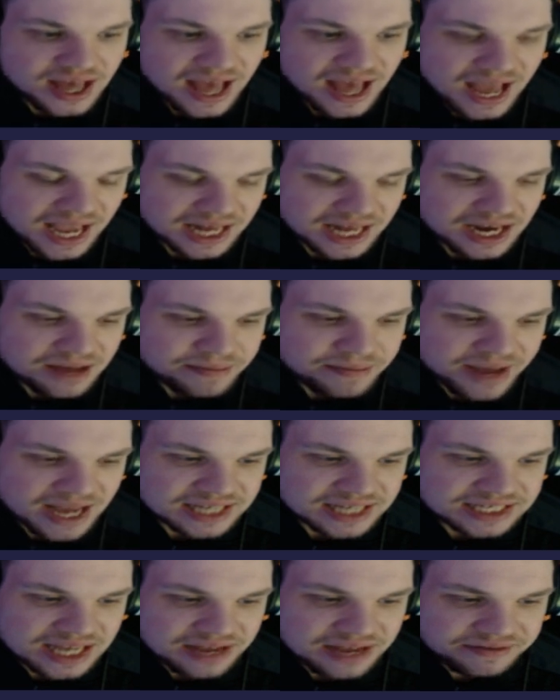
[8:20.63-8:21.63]
89
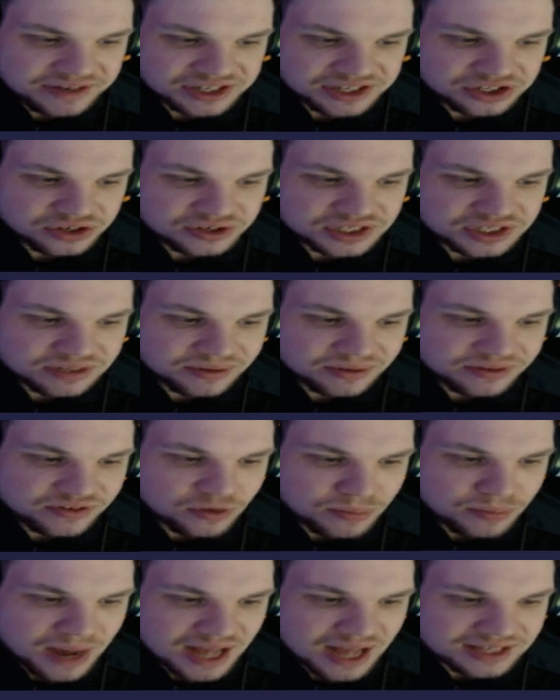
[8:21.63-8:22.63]
pace, 83 shooting,
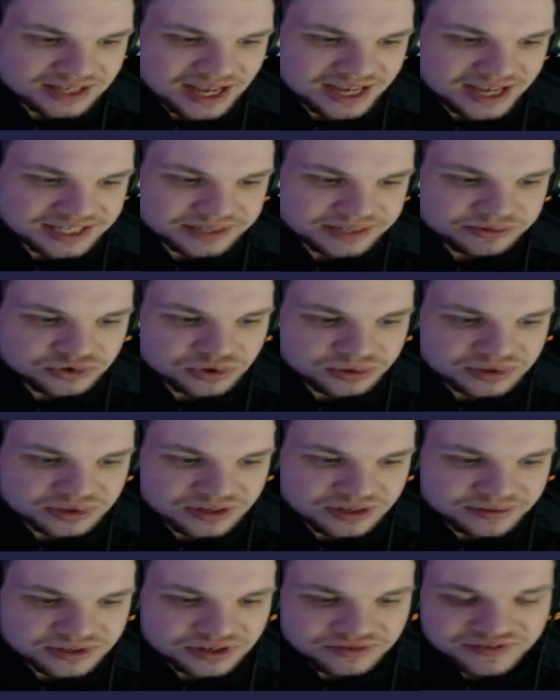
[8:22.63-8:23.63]
74 pass, 87 dribbles,
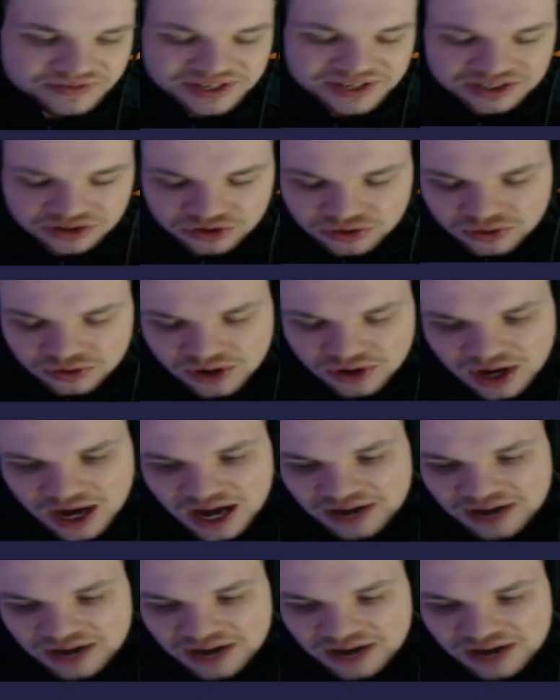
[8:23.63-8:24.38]
72 physical.